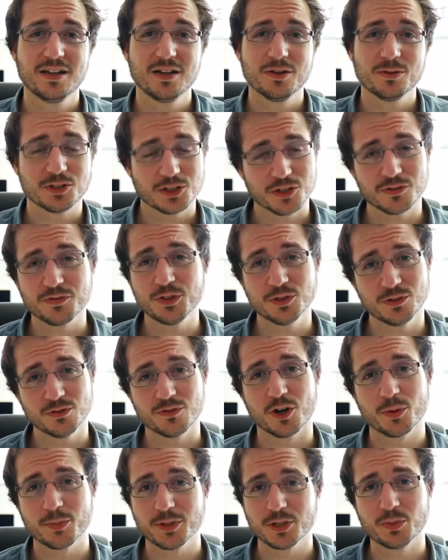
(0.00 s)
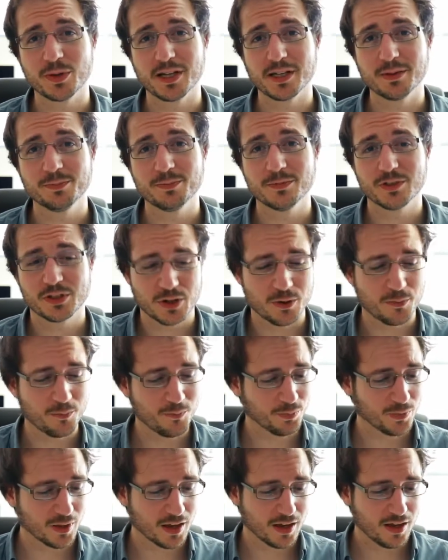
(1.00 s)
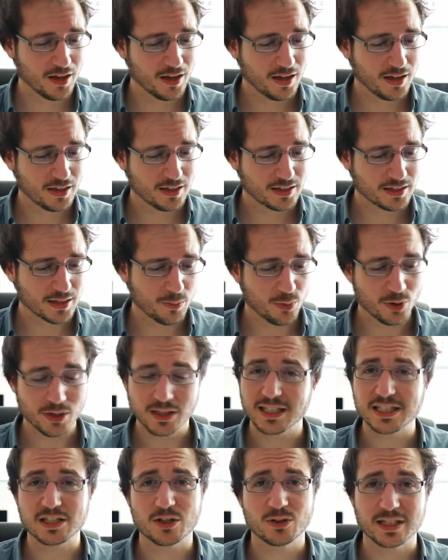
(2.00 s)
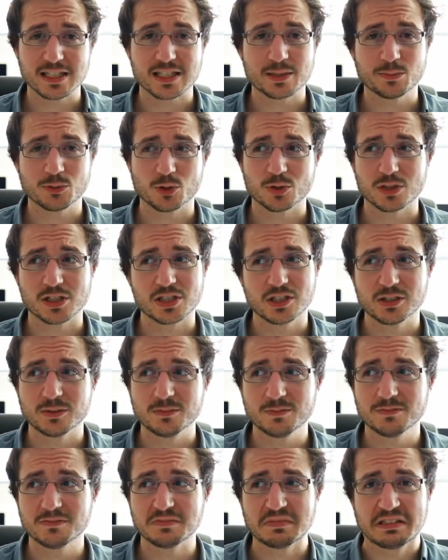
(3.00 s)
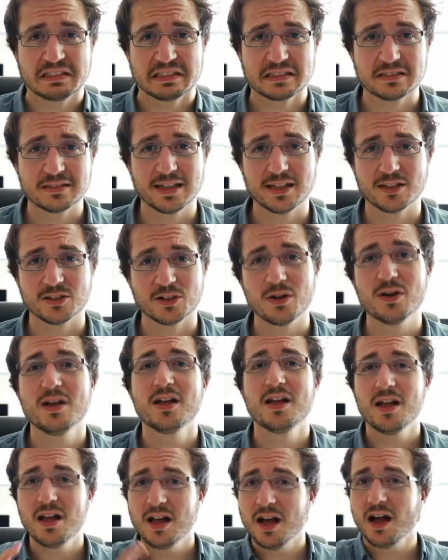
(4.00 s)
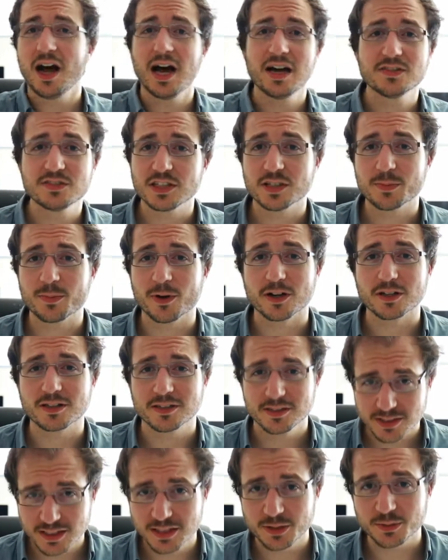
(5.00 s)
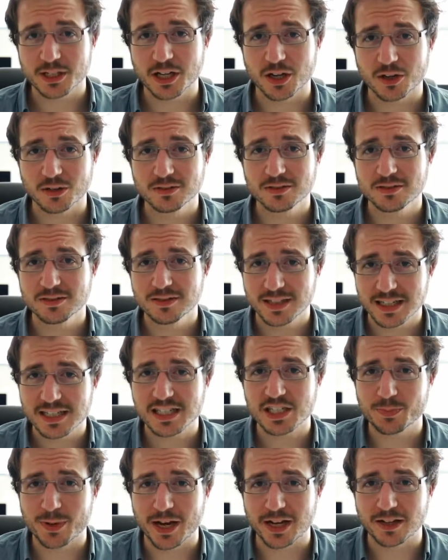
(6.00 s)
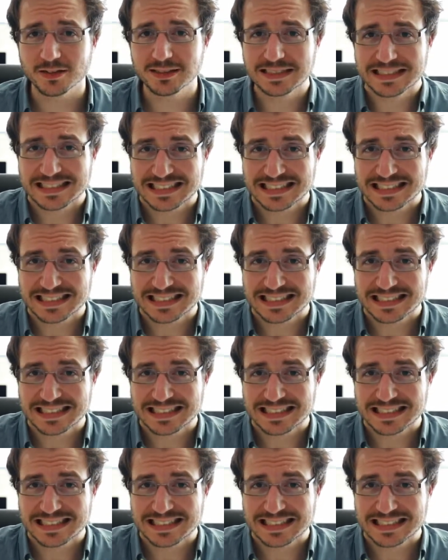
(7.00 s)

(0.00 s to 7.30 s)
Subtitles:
which are few and far between. So at some point, let's go get some shorts too. I don't know. Off to the park. Here we go. Let's smile.